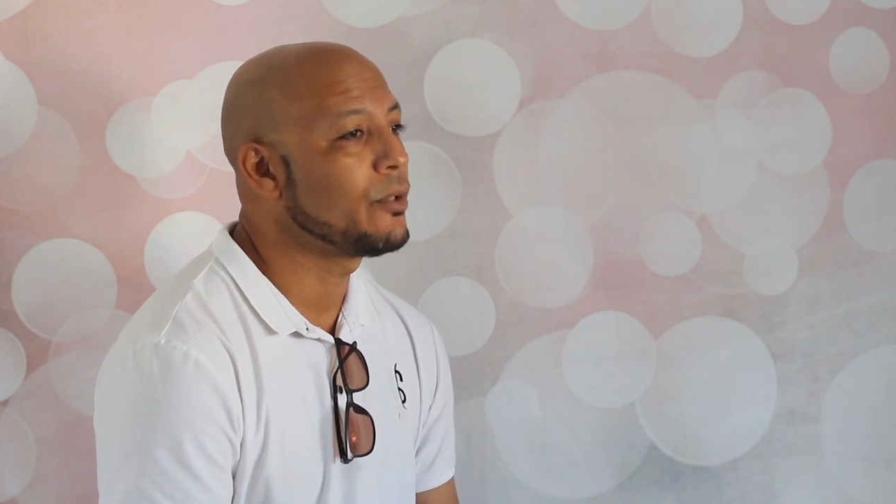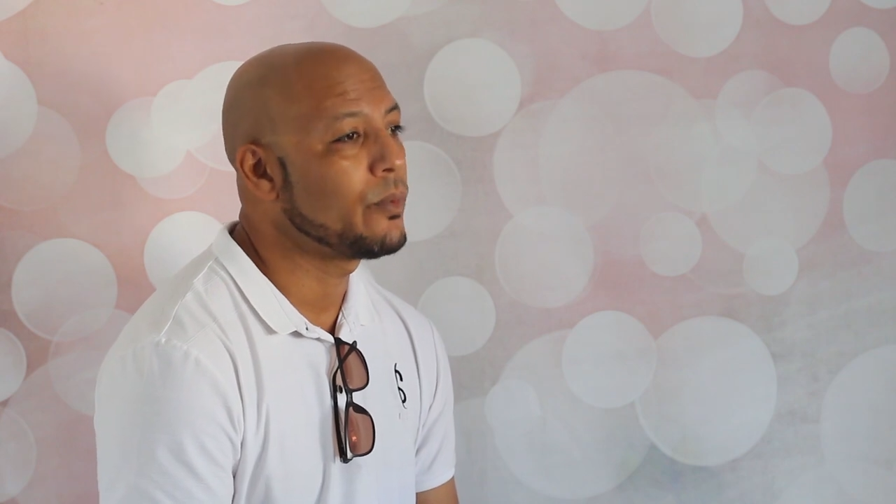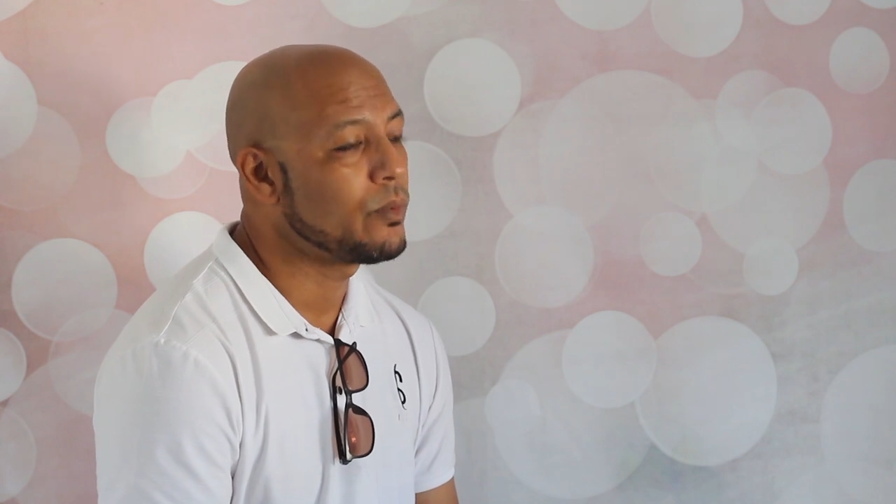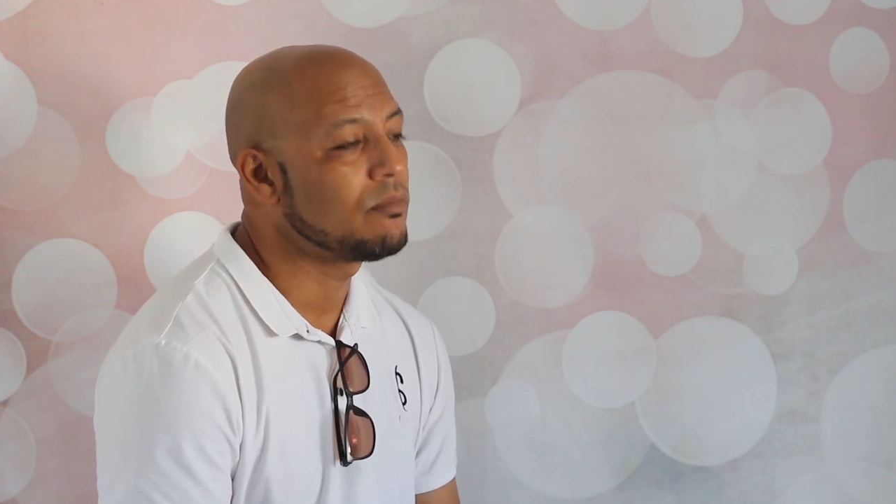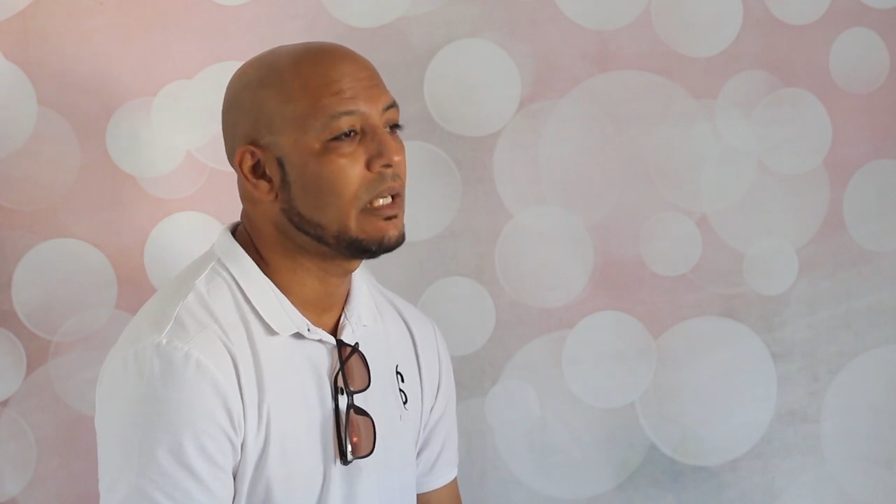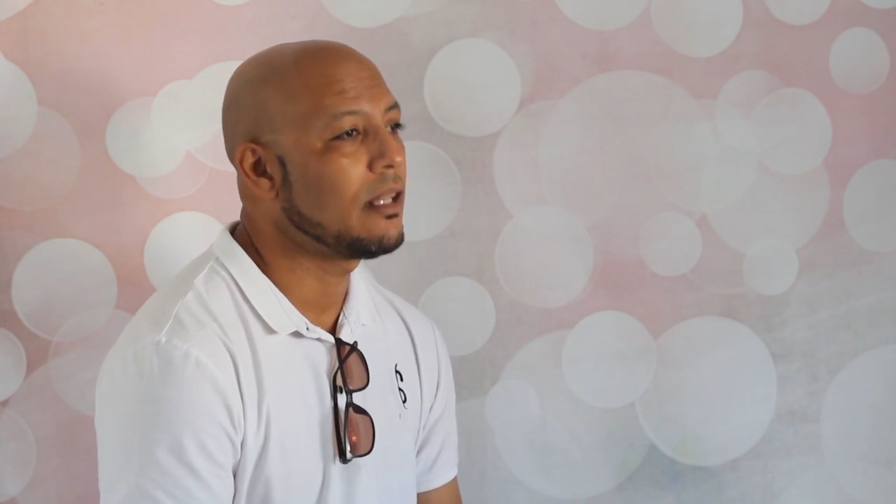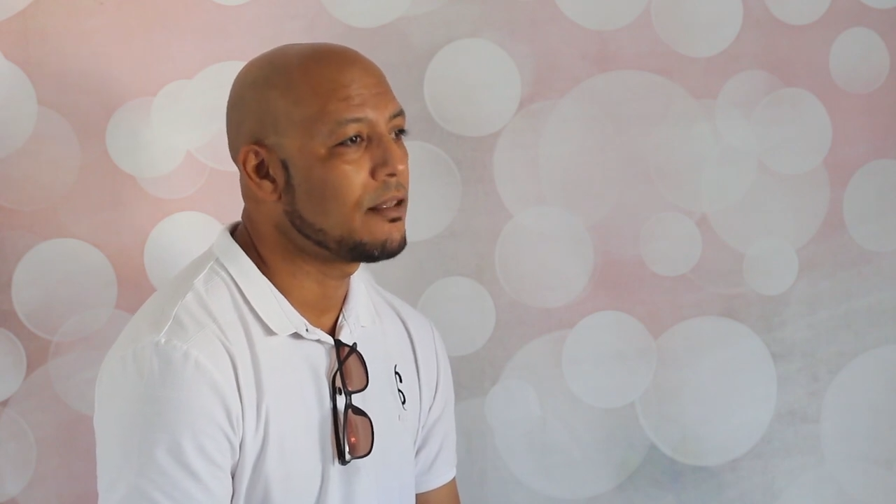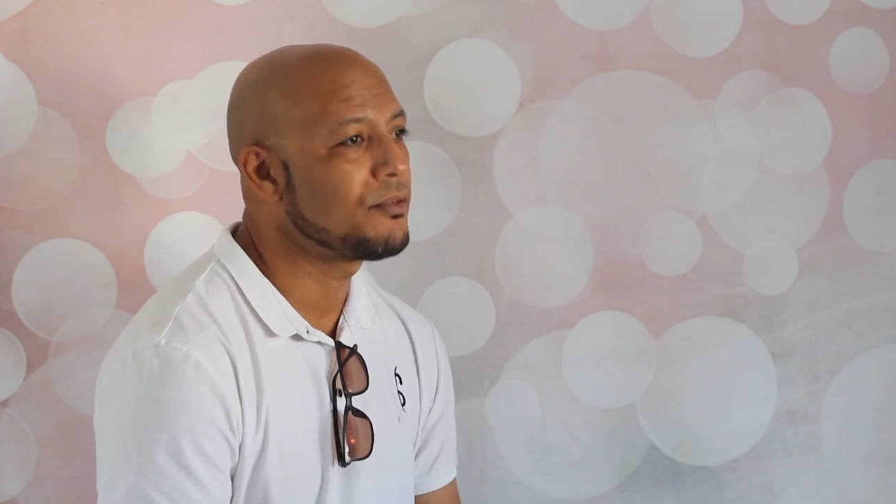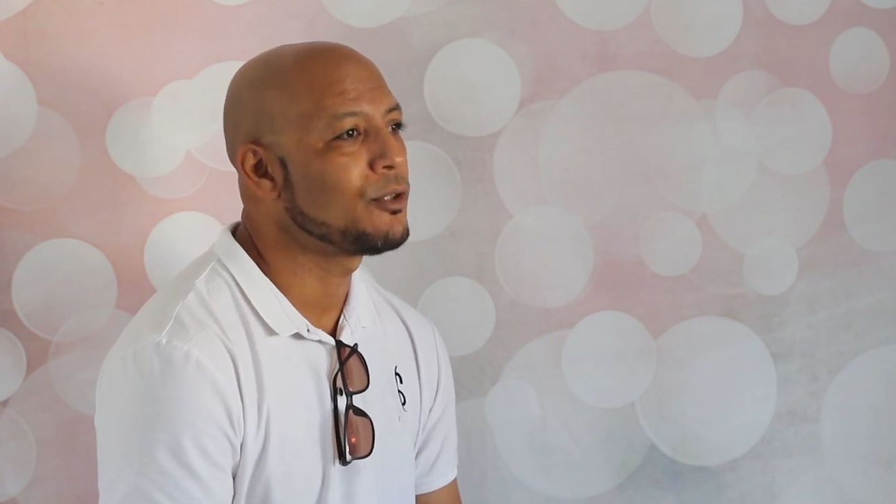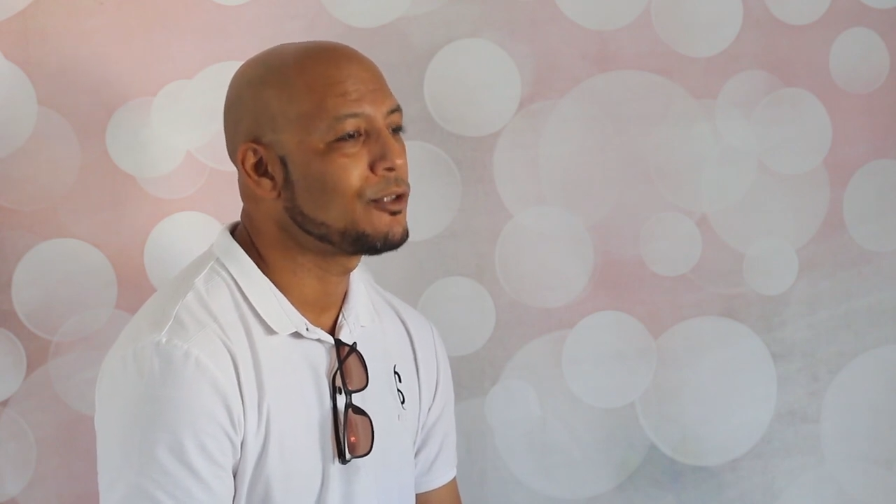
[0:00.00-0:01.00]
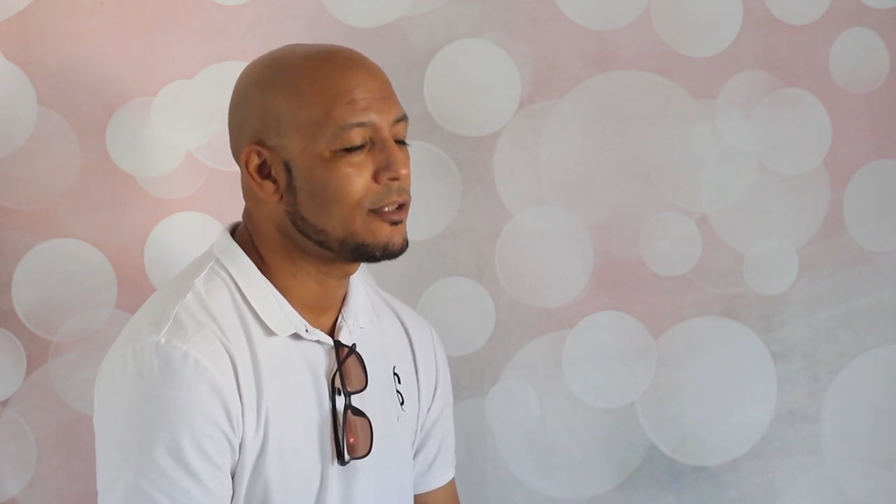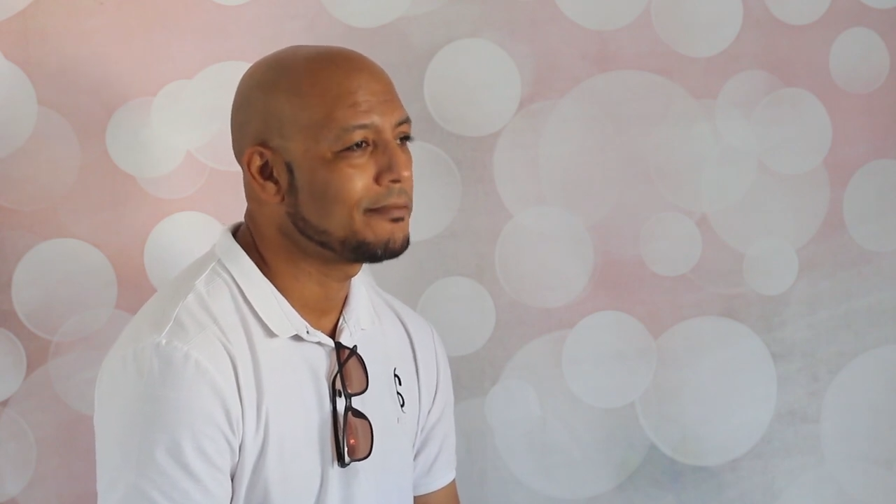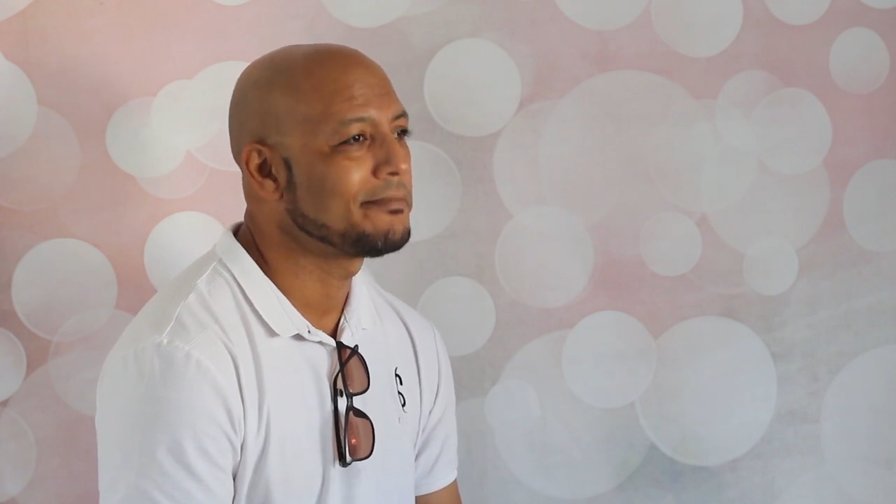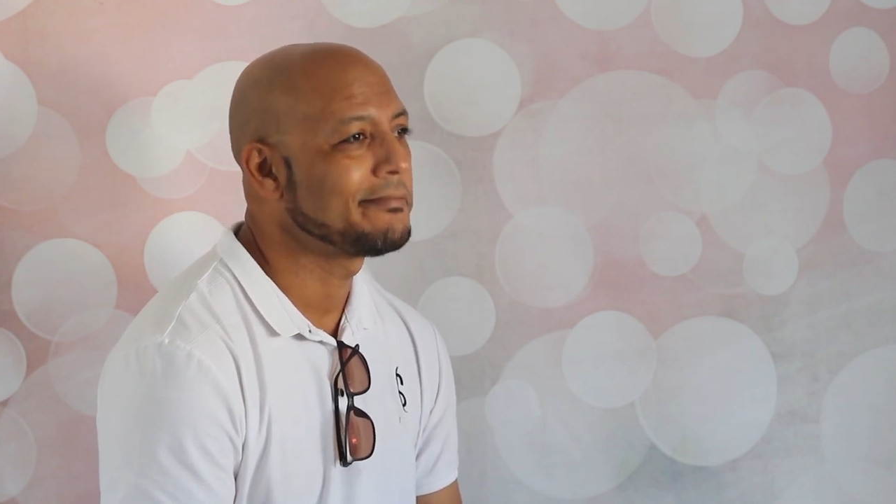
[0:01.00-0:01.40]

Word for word: you in the future.